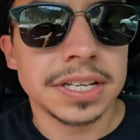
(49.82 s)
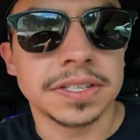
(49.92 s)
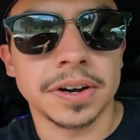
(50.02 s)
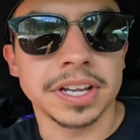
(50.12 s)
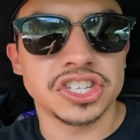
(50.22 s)

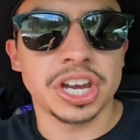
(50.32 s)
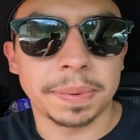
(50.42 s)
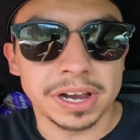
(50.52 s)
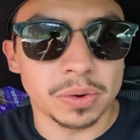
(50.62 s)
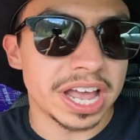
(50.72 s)
started
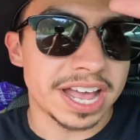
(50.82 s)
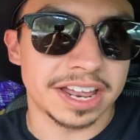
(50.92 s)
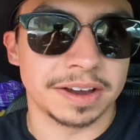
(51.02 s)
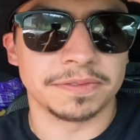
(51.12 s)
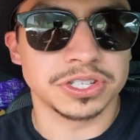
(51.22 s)
chipping away
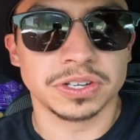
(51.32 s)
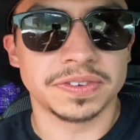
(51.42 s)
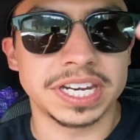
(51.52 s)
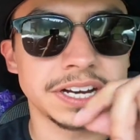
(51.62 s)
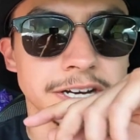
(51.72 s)
at them for
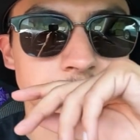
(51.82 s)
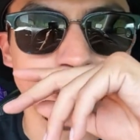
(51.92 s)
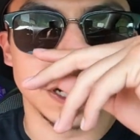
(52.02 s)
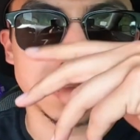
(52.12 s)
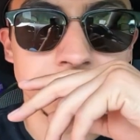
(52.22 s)

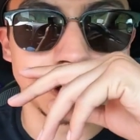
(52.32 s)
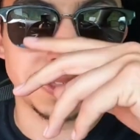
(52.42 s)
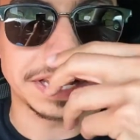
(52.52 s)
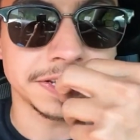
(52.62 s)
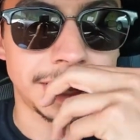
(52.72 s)
souvenirs. So
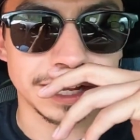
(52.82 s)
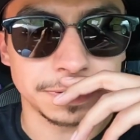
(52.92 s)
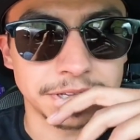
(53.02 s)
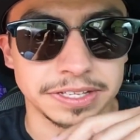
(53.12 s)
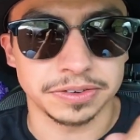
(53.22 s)
that's the
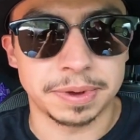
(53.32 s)
last one that's